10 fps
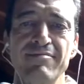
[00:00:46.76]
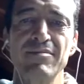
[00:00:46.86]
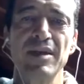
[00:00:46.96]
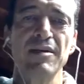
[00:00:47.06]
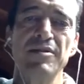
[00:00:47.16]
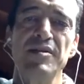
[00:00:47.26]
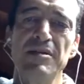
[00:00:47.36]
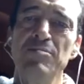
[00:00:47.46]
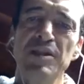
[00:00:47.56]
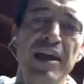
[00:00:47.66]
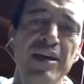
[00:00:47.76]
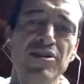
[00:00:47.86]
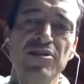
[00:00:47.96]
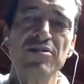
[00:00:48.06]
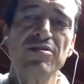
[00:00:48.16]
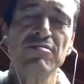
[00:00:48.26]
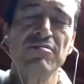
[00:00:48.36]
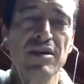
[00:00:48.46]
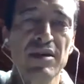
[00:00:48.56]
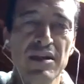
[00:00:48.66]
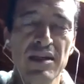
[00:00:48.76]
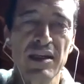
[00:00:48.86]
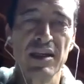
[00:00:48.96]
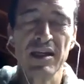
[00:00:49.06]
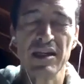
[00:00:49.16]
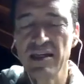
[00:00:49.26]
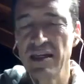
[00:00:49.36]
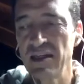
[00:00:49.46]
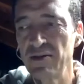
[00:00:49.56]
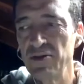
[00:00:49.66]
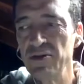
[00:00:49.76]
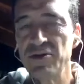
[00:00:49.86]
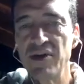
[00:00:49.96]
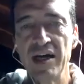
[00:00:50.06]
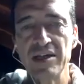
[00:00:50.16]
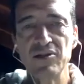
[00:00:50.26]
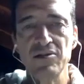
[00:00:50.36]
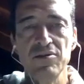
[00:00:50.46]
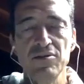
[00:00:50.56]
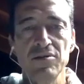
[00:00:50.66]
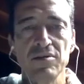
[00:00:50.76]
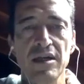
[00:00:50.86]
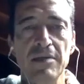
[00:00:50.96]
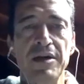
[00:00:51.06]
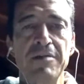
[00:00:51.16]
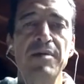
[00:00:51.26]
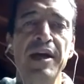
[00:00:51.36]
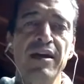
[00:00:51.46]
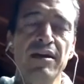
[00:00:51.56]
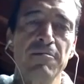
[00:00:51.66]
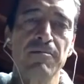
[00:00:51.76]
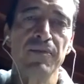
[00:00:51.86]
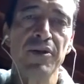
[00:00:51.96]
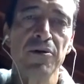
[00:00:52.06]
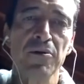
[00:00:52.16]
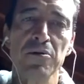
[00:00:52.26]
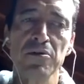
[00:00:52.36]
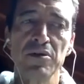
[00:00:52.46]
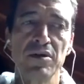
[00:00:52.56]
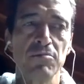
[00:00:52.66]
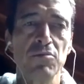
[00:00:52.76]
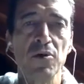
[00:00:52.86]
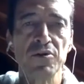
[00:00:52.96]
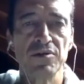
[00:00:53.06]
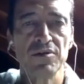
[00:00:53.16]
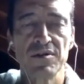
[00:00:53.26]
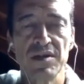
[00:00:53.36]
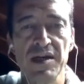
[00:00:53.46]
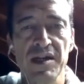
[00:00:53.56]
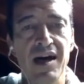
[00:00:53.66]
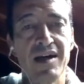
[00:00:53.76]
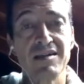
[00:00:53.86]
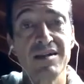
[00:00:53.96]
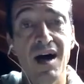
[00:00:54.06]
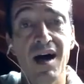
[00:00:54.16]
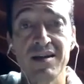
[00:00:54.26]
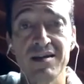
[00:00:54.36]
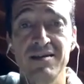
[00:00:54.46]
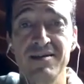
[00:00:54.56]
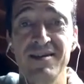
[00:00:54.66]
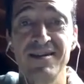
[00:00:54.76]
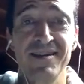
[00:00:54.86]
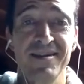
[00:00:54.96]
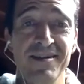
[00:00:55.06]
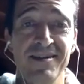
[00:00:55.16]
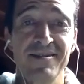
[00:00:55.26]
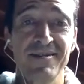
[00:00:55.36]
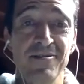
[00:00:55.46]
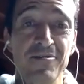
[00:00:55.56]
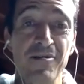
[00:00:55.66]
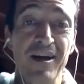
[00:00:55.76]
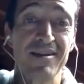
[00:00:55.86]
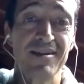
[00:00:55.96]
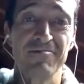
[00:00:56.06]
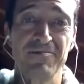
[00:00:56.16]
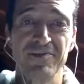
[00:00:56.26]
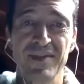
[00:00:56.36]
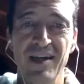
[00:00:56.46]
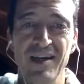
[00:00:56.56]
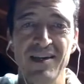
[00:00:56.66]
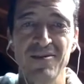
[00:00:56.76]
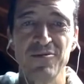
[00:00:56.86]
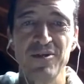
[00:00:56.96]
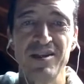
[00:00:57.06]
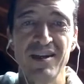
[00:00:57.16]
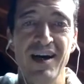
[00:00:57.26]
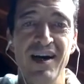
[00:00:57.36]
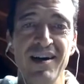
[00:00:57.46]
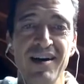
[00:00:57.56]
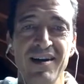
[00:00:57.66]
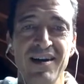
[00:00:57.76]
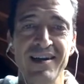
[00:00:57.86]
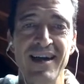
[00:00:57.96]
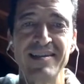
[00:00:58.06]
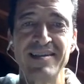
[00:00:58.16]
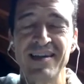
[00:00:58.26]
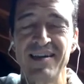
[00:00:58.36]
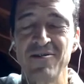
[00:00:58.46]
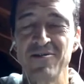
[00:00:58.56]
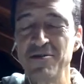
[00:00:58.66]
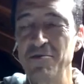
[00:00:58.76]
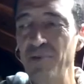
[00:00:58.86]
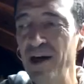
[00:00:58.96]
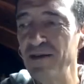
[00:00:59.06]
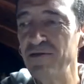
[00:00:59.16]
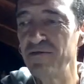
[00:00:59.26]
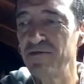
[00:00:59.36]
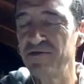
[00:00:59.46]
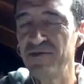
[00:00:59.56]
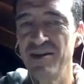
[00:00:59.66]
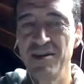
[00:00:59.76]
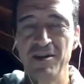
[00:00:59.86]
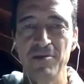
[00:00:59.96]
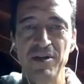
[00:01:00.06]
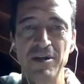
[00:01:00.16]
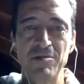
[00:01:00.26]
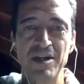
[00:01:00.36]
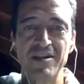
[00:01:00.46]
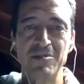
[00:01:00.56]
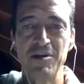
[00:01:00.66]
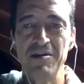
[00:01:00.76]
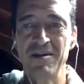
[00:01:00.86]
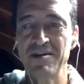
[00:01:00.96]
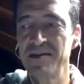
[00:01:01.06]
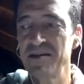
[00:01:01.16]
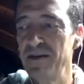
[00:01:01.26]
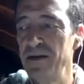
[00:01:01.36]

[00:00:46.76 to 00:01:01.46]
determination, and to try to keep at bay those emotions that are not so great, which are, like I said, also part of the human experience.